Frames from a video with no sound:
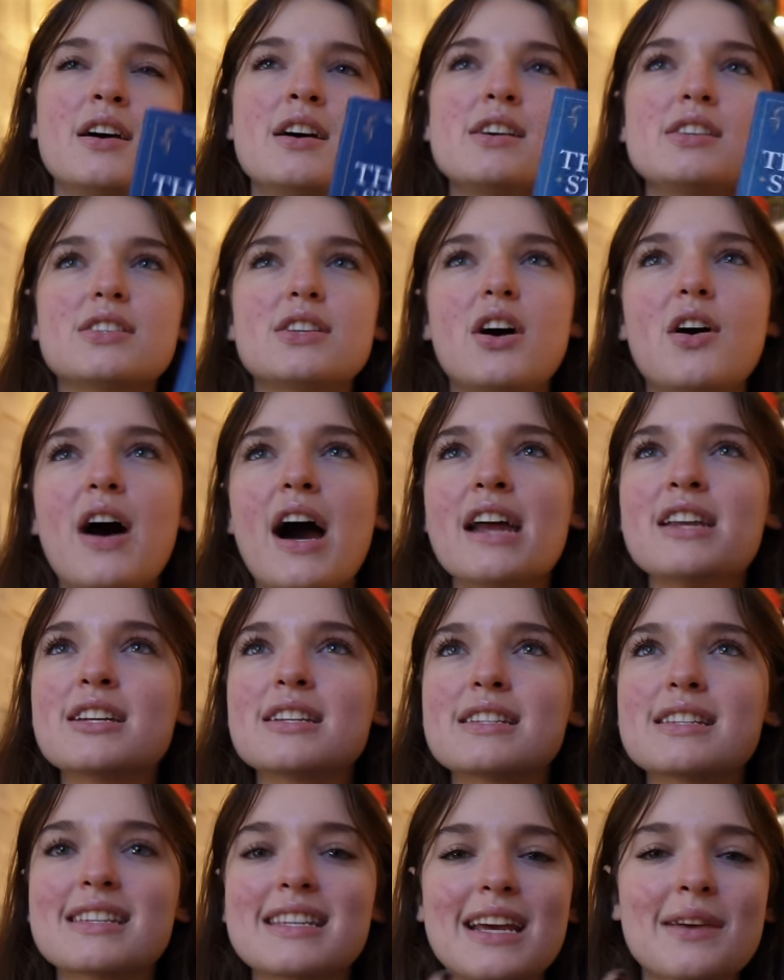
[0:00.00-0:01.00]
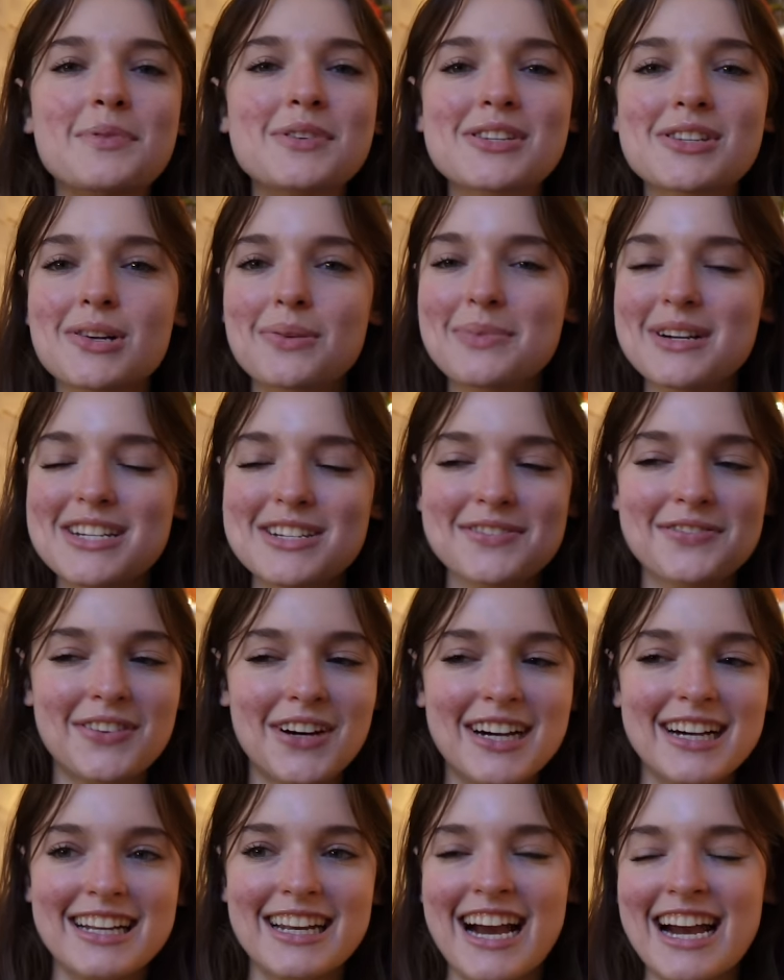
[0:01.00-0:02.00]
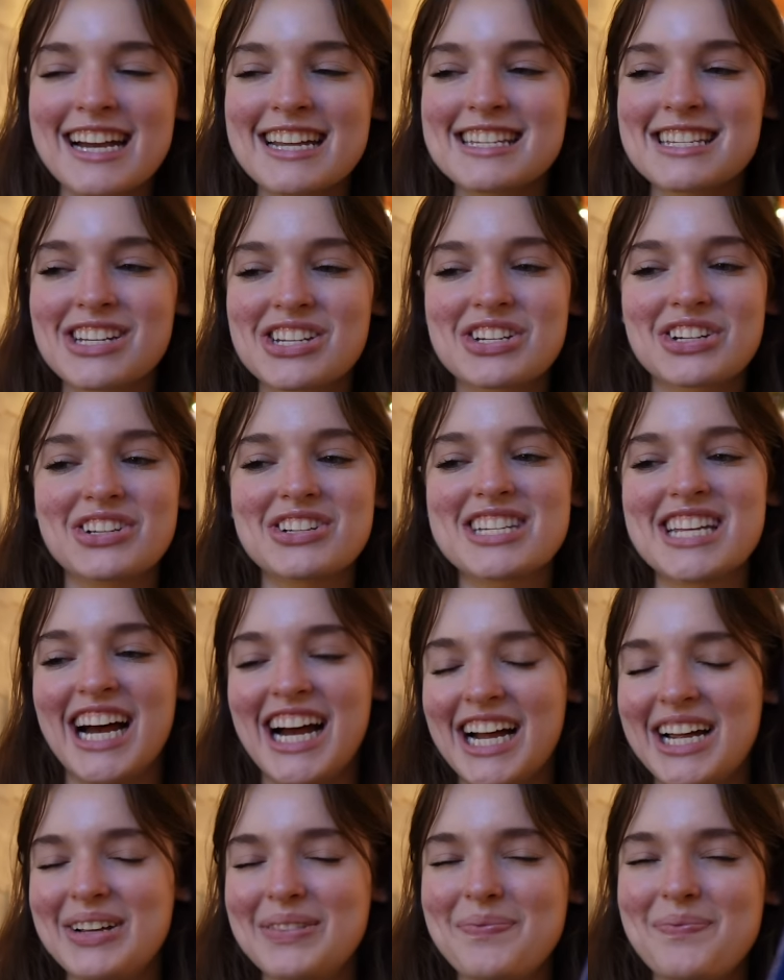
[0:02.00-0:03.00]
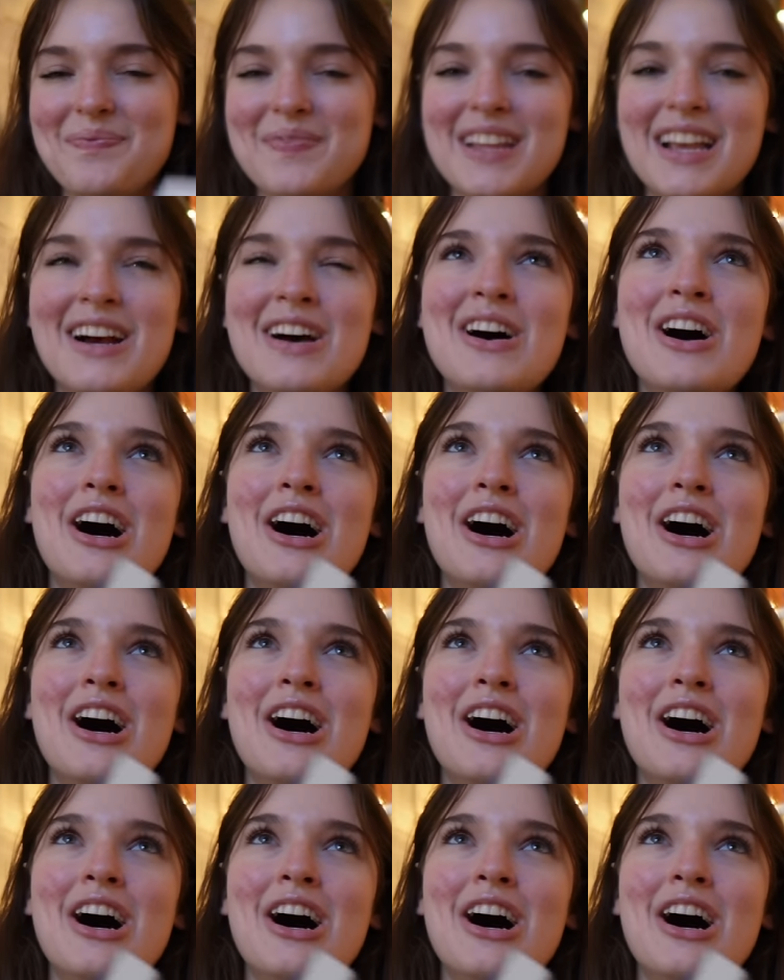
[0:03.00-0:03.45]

So it was so much fun. I had such a good time.